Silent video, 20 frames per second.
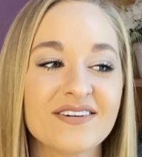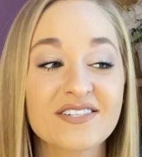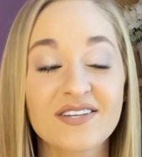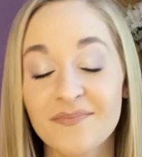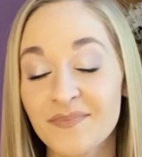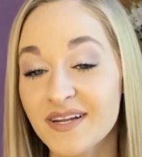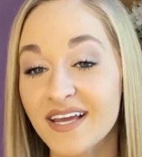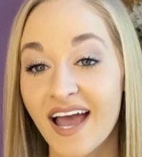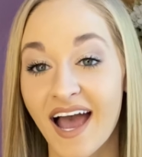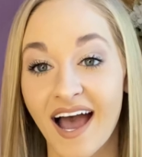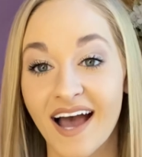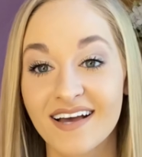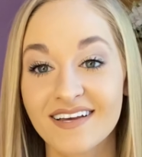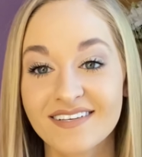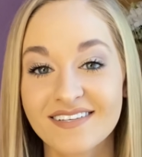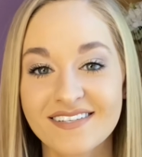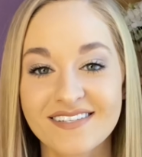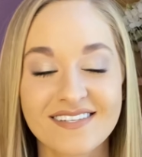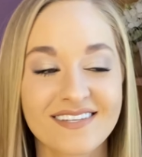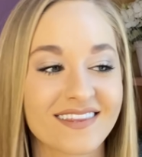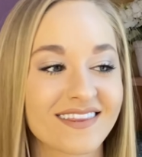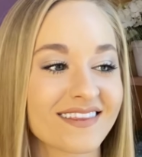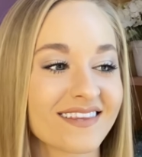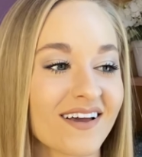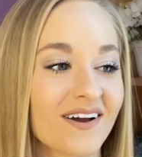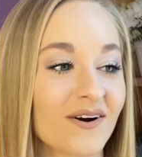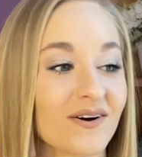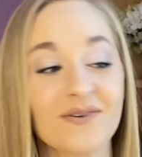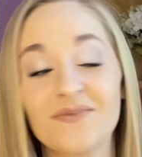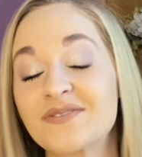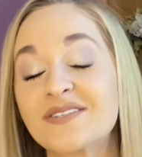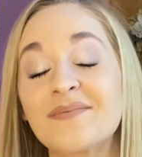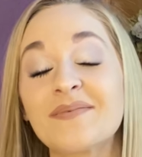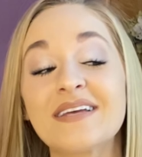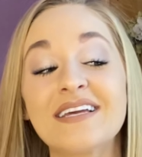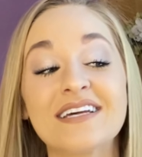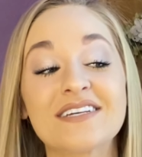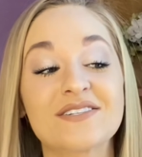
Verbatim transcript: somebody asked or somebody